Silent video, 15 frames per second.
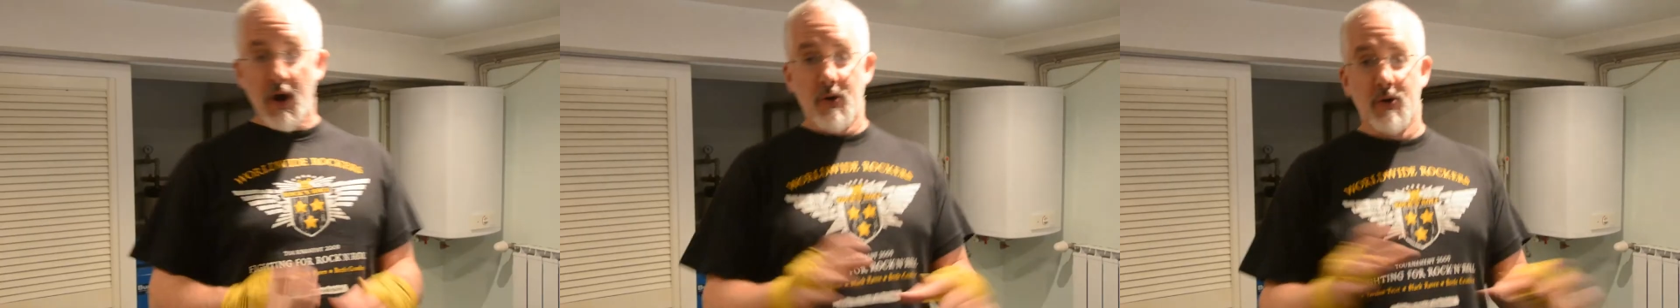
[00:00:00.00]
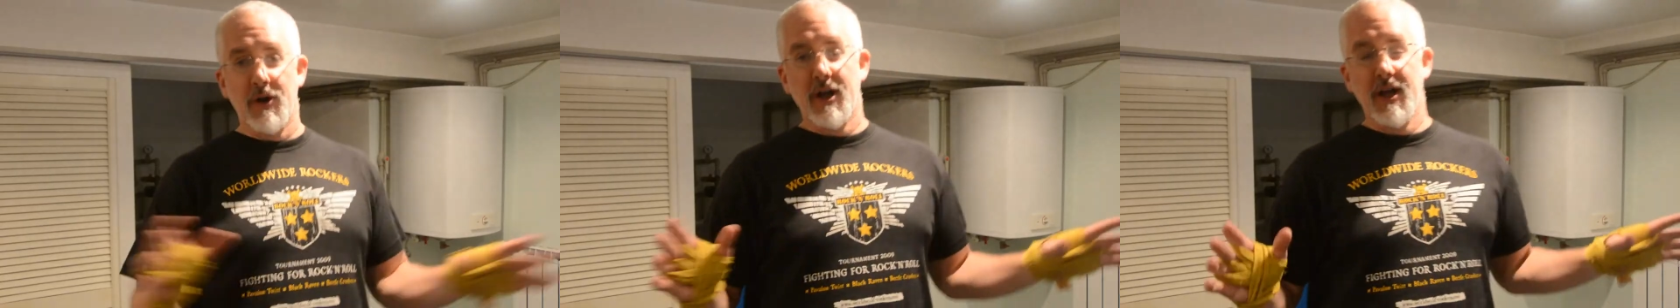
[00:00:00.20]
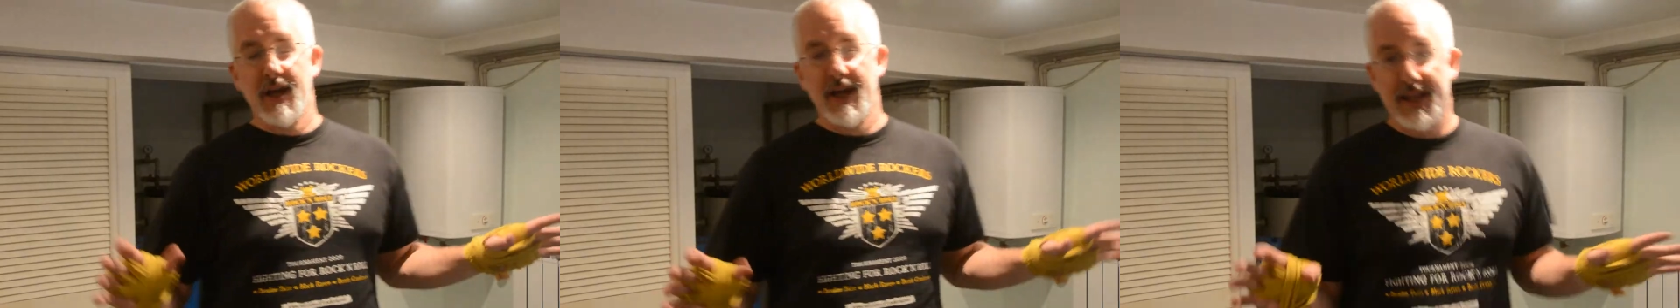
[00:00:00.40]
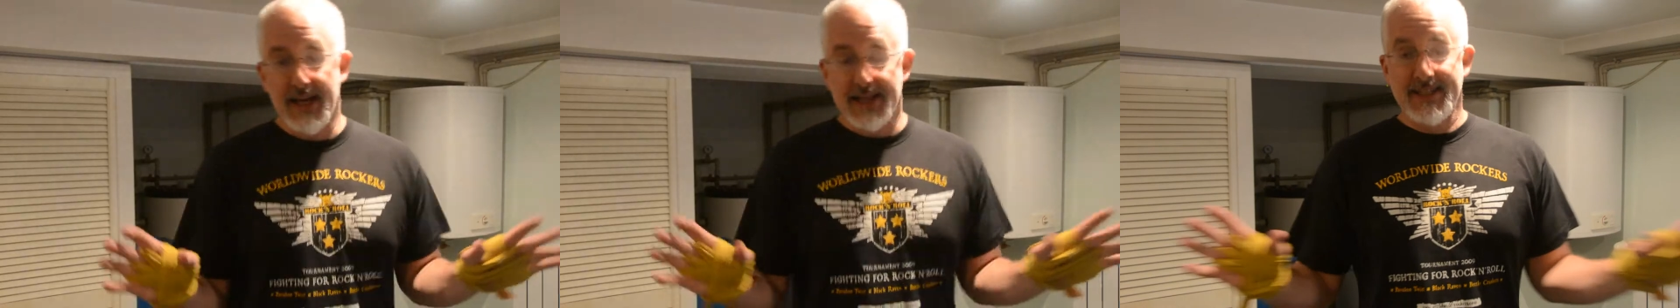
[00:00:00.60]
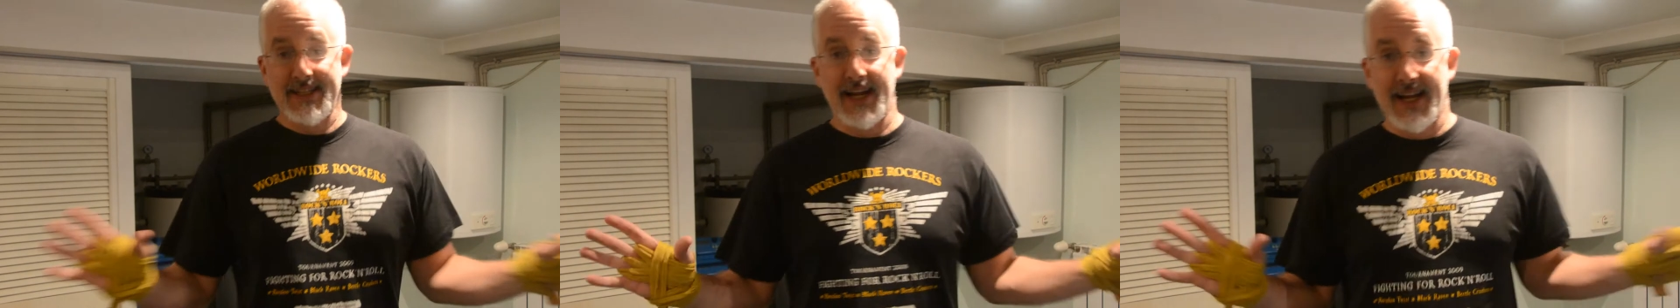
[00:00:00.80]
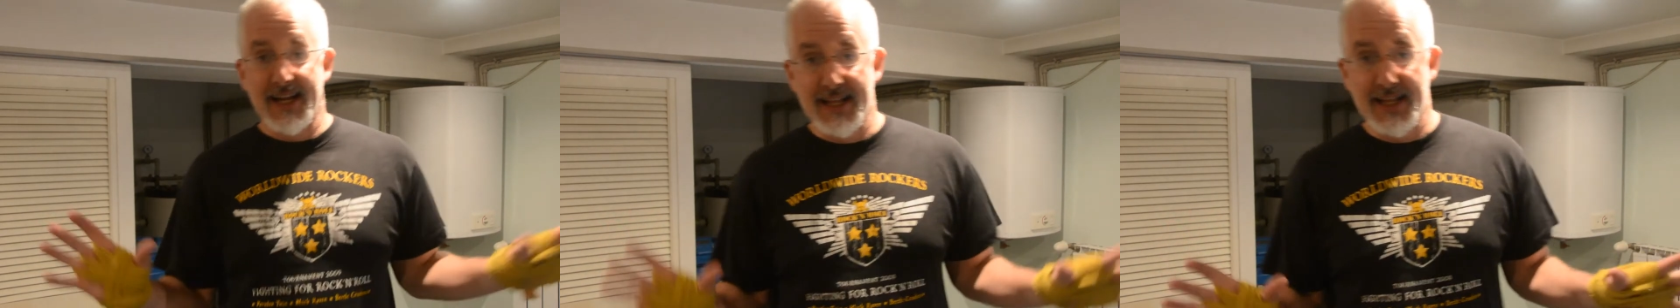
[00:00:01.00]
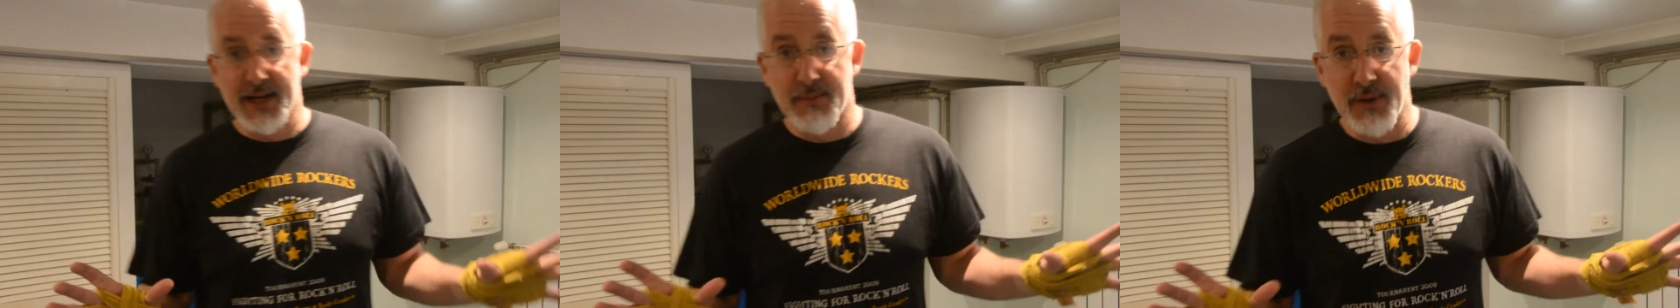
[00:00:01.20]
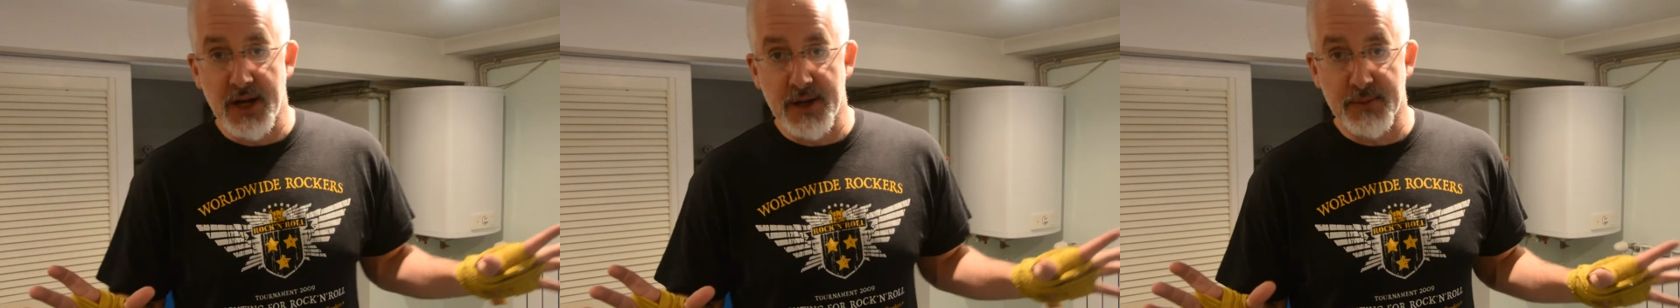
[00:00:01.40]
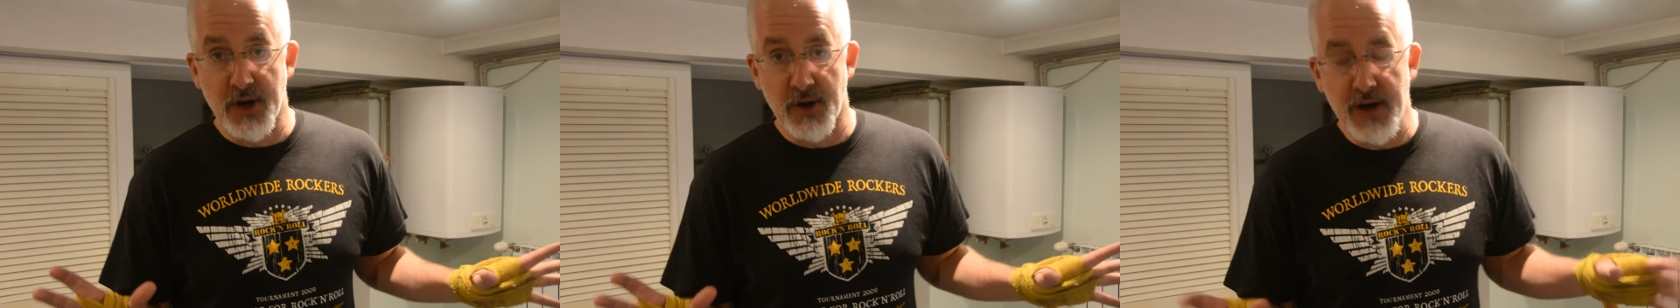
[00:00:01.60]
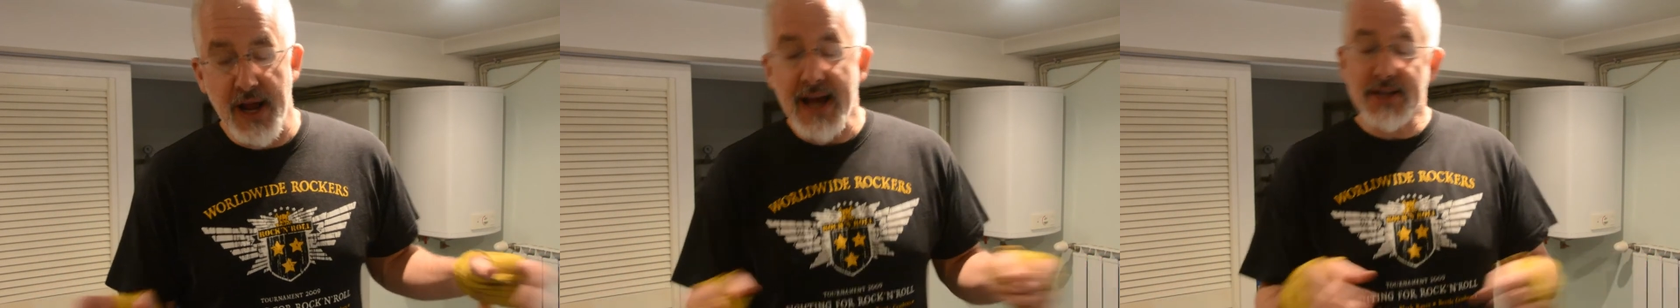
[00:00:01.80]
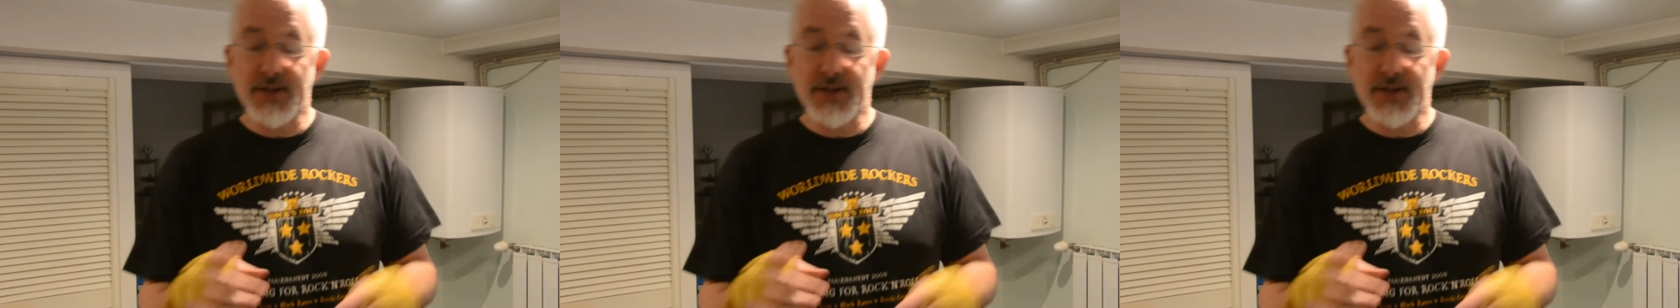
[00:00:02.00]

Oh, that's not Helena Bonham Carter.